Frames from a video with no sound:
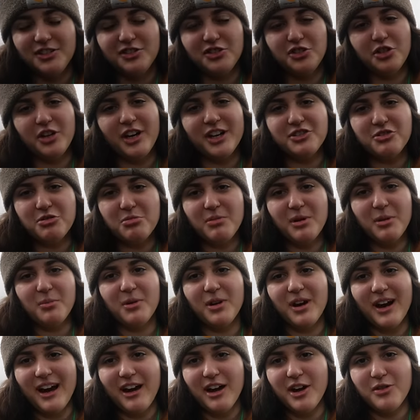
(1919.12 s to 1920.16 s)
do you guys
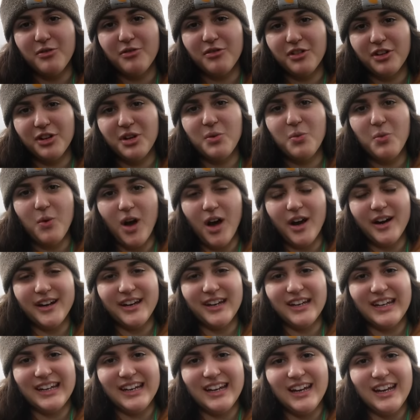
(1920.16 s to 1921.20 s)
remember how I really
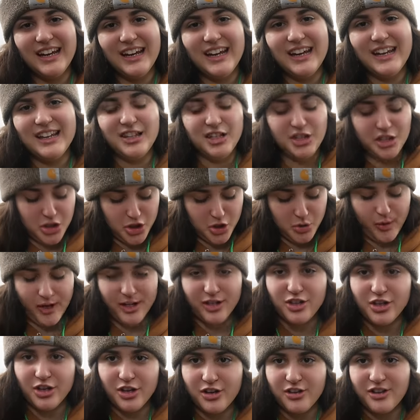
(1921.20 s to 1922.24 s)
wanted this
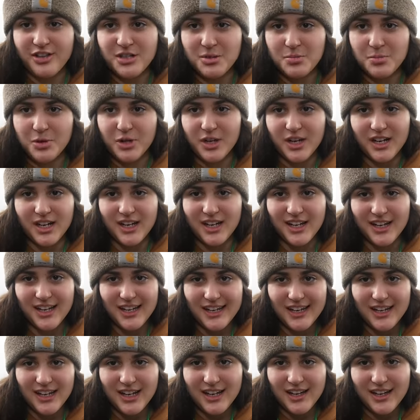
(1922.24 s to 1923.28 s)
sweatshirt this morning,
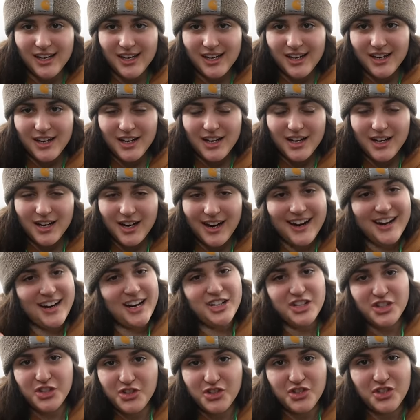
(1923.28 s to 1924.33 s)
and
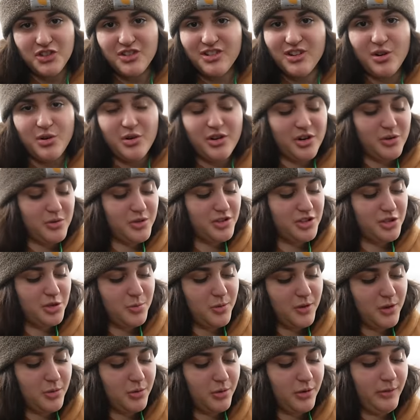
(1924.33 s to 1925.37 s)
I told you the owner was
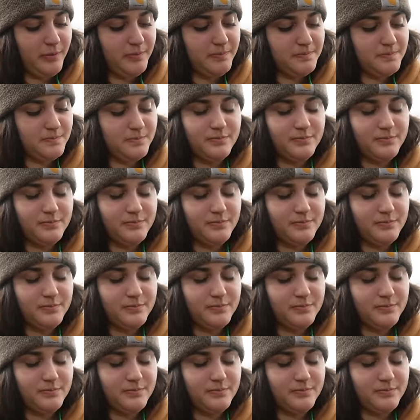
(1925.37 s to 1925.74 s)
super cool?